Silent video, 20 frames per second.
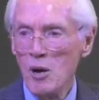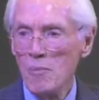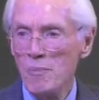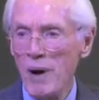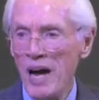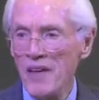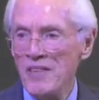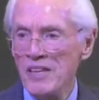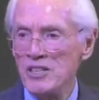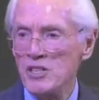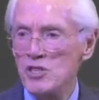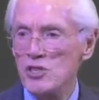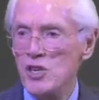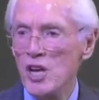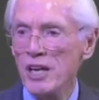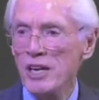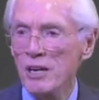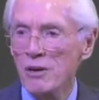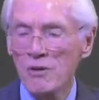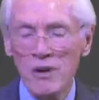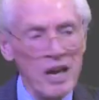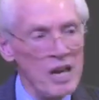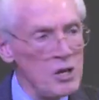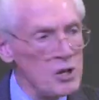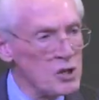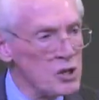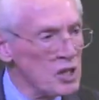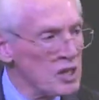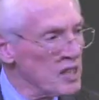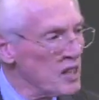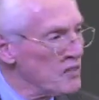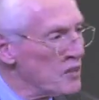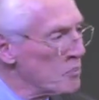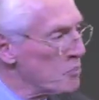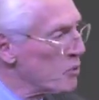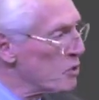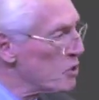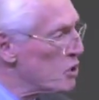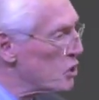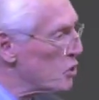by this generation of the
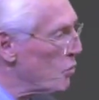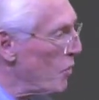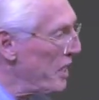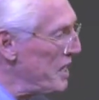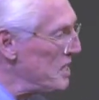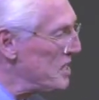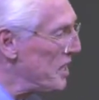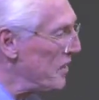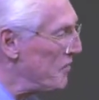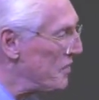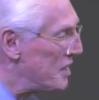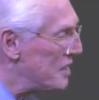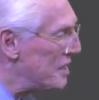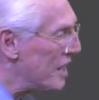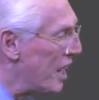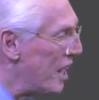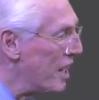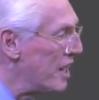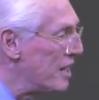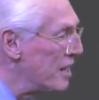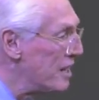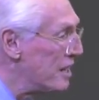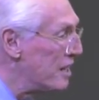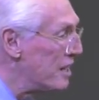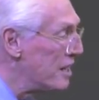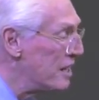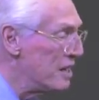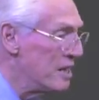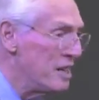persuasive tongue.